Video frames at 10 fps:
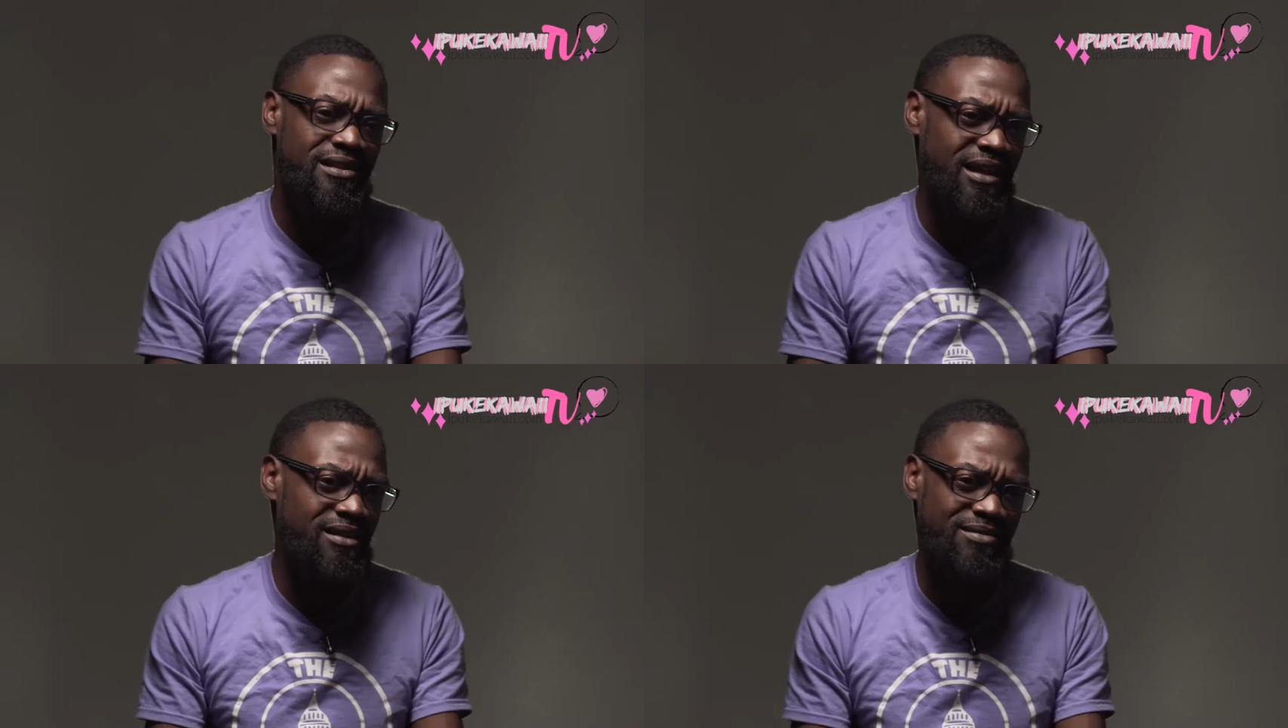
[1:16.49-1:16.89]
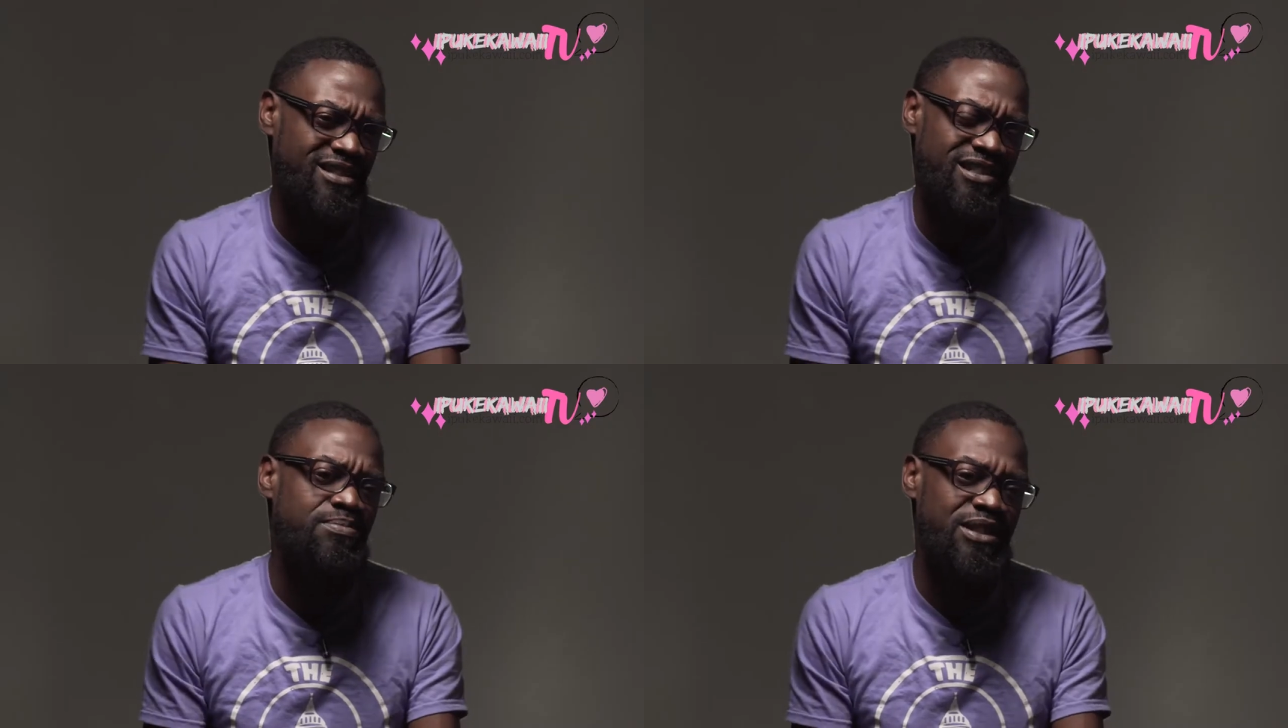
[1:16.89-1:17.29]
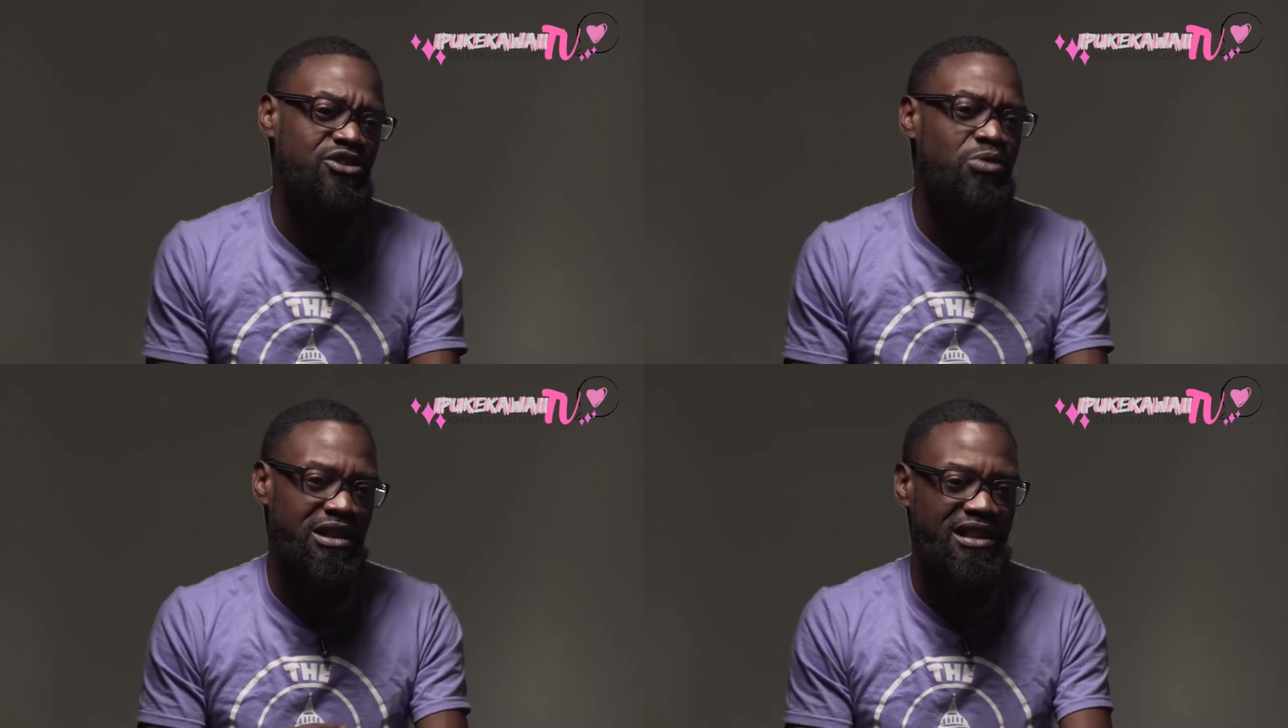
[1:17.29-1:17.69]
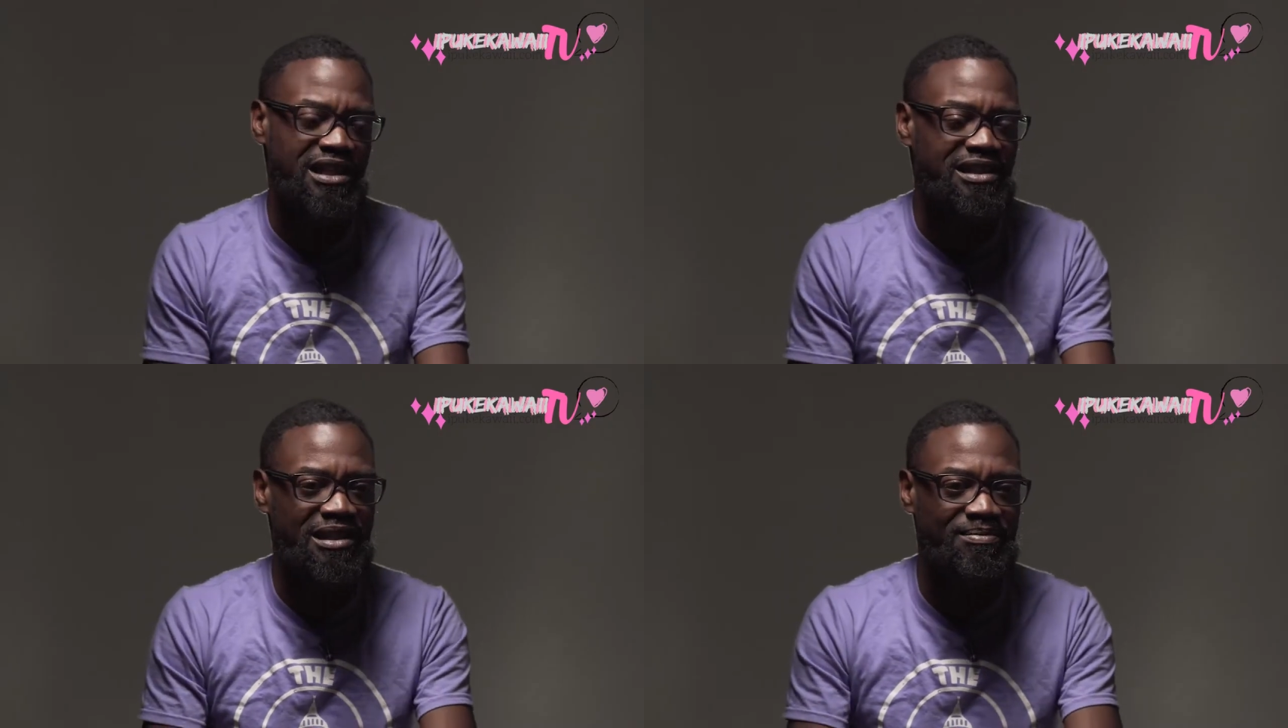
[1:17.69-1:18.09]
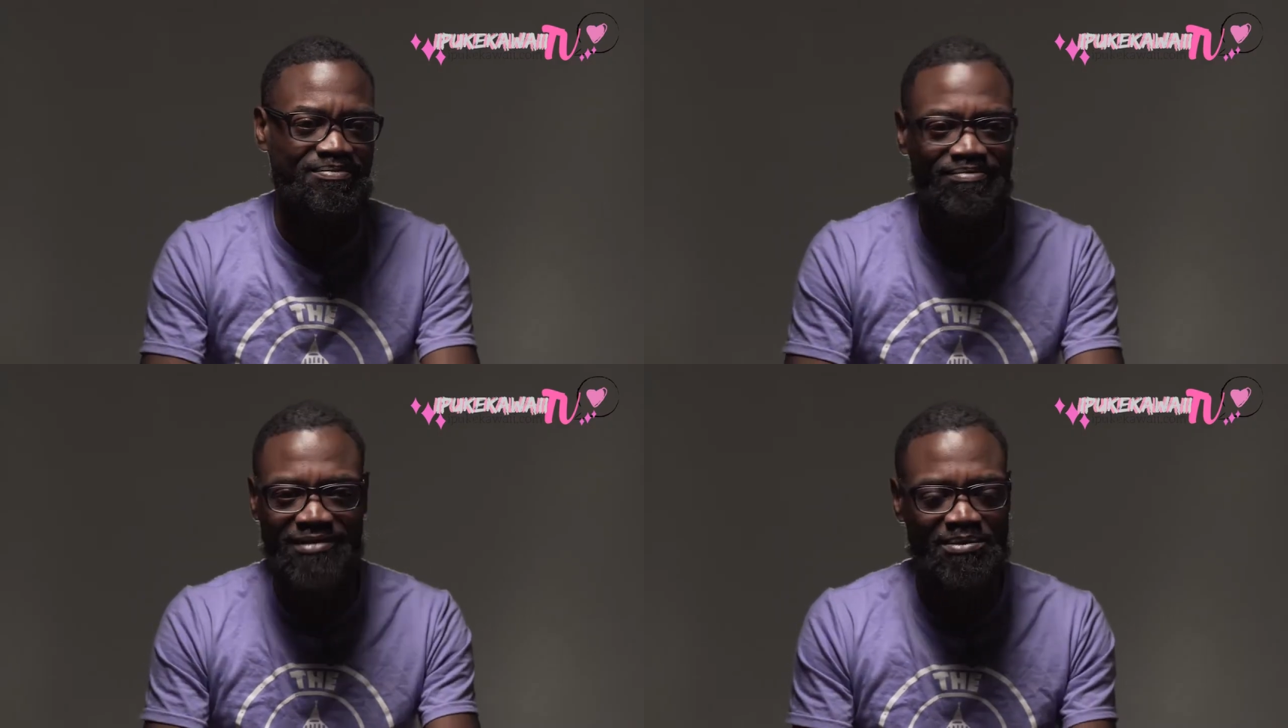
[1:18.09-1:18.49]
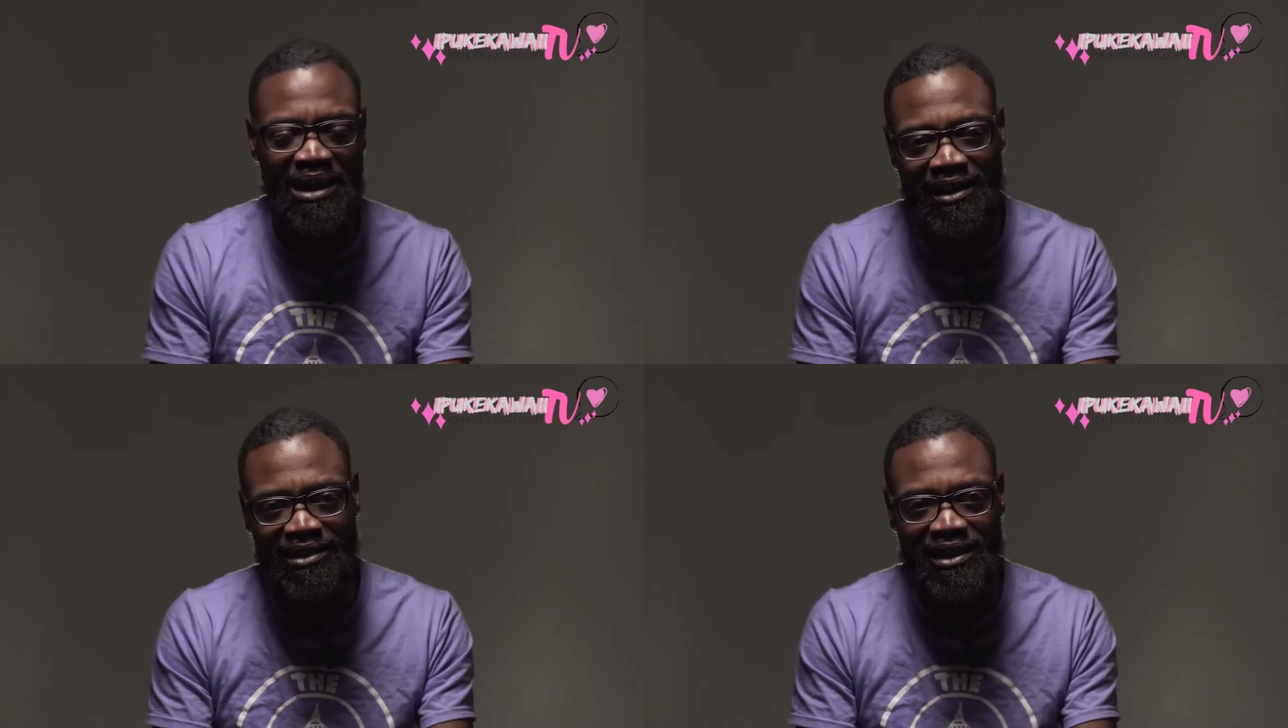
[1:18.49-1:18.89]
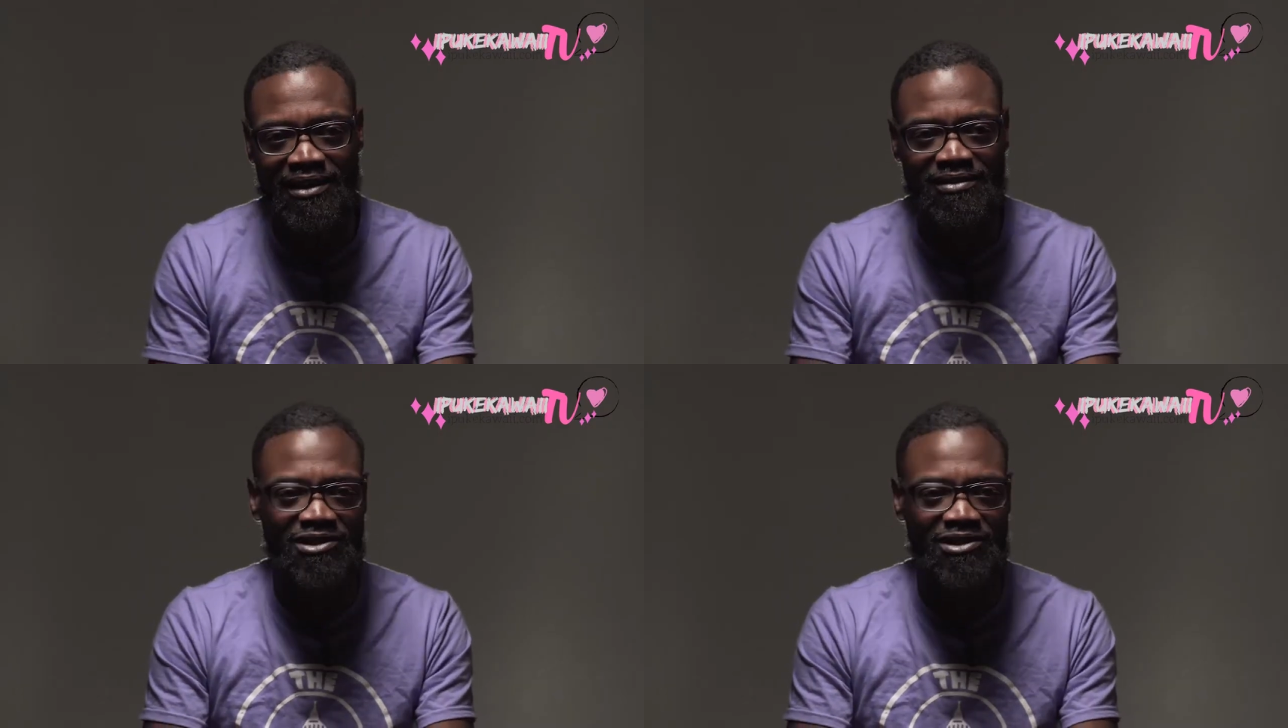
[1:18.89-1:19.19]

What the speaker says: That just means you wanted to get some ink done.